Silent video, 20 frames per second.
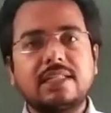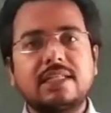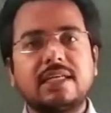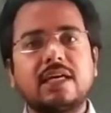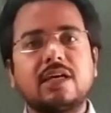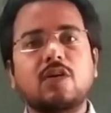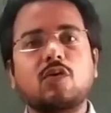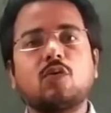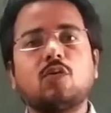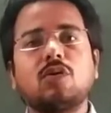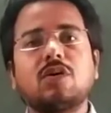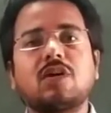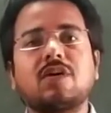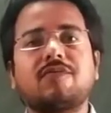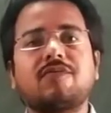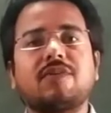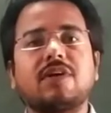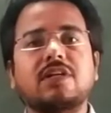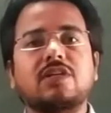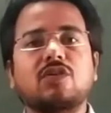they are good
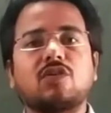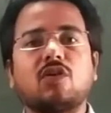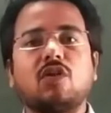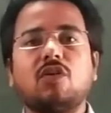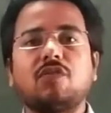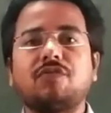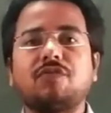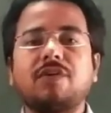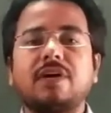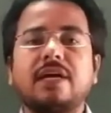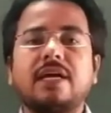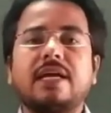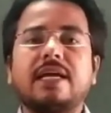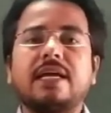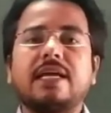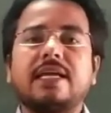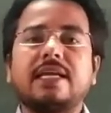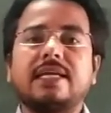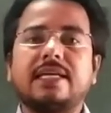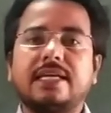reflector
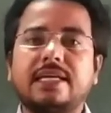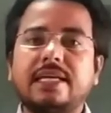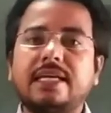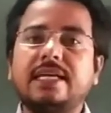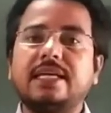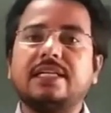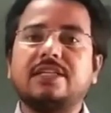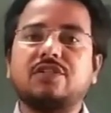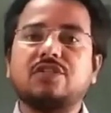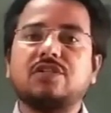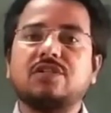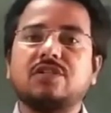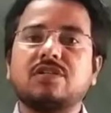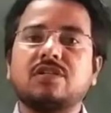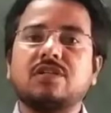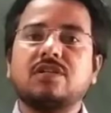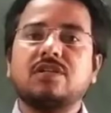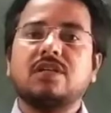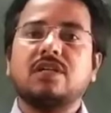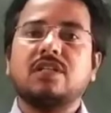of
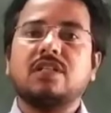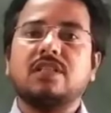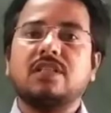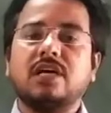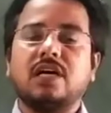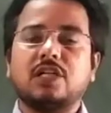heat.